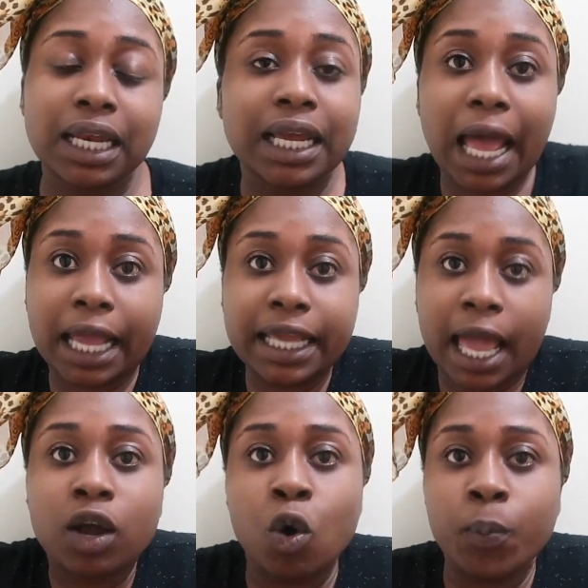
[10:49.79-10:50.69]
Like, I
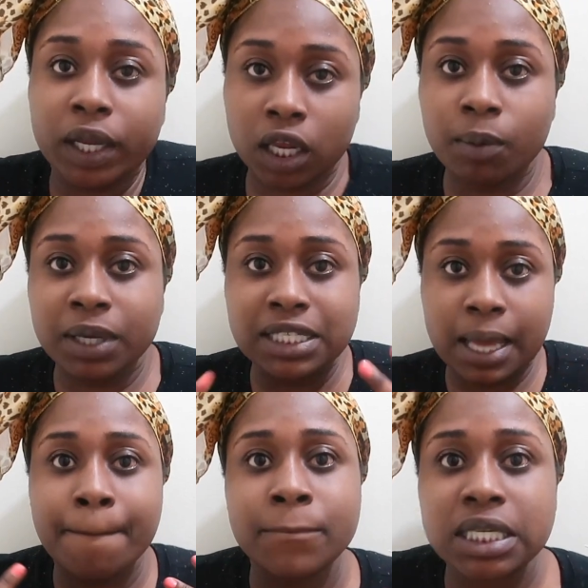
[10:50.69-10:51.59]
can't go pick it up because
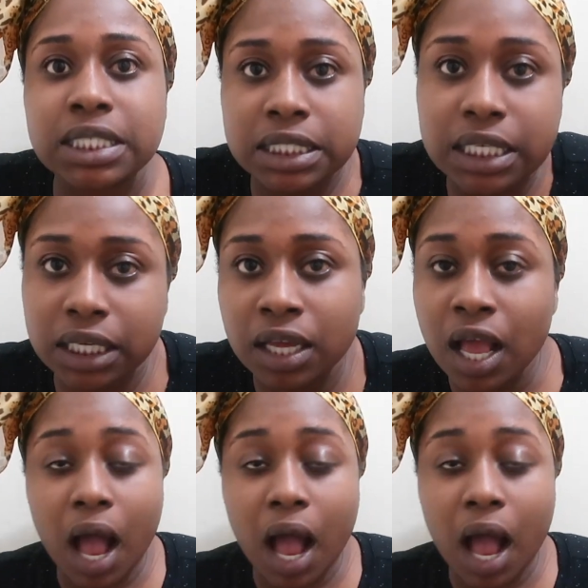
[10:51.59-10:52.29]
I'm busy.